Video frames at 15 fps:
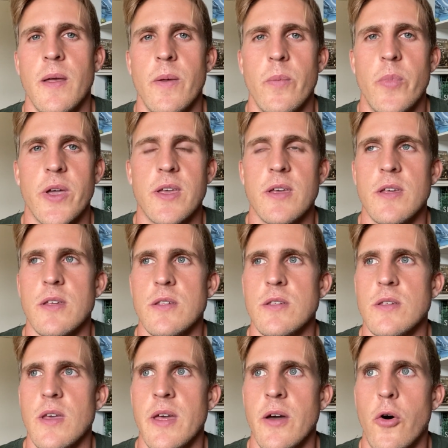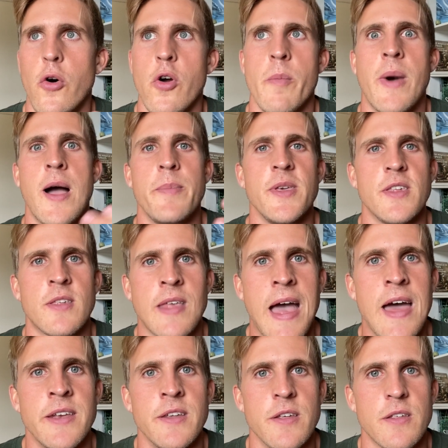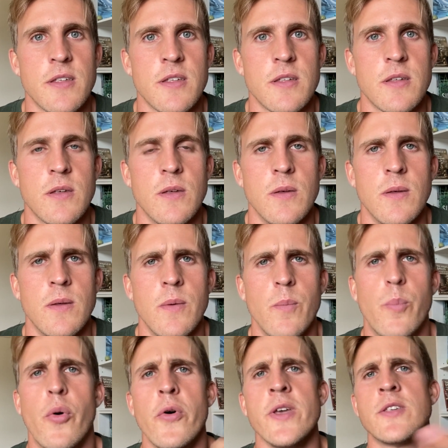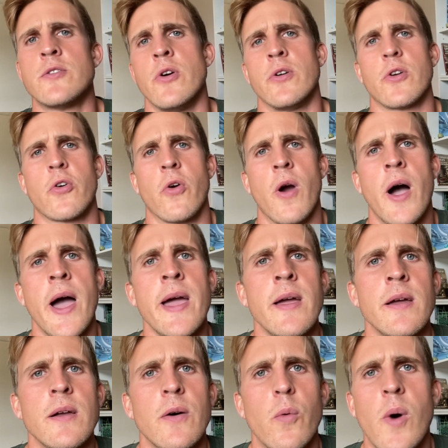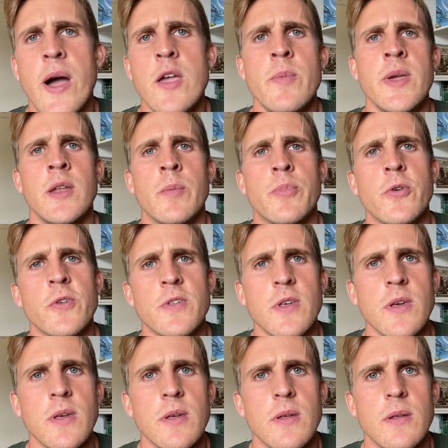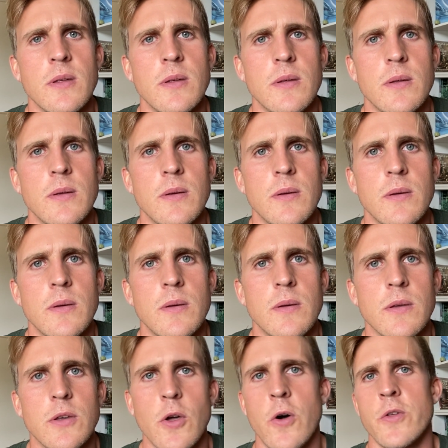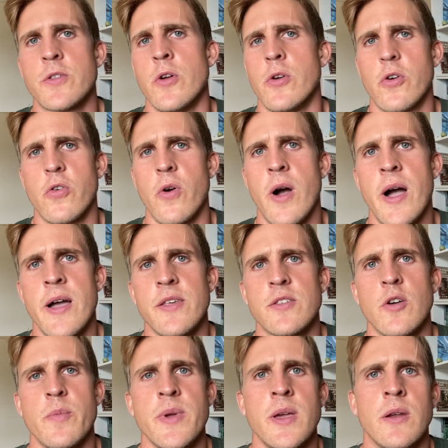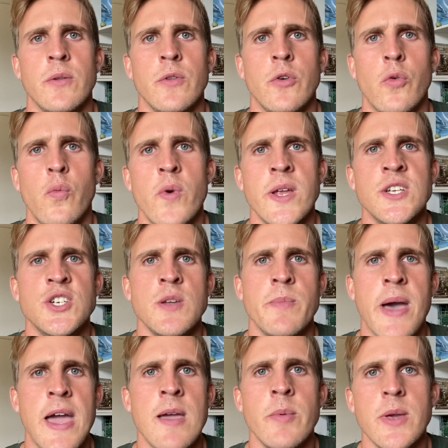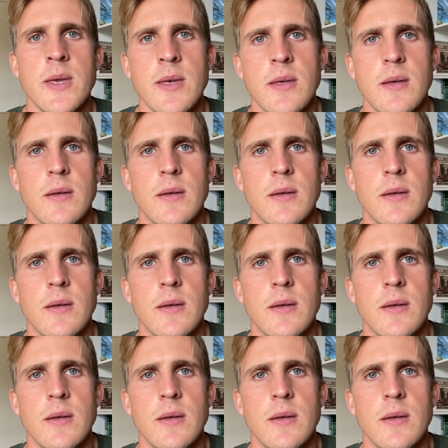Because, or it might be sadness. Boys don't cry. Why are you being a pussy? Girls don't cry. Stop being a little whingy baby.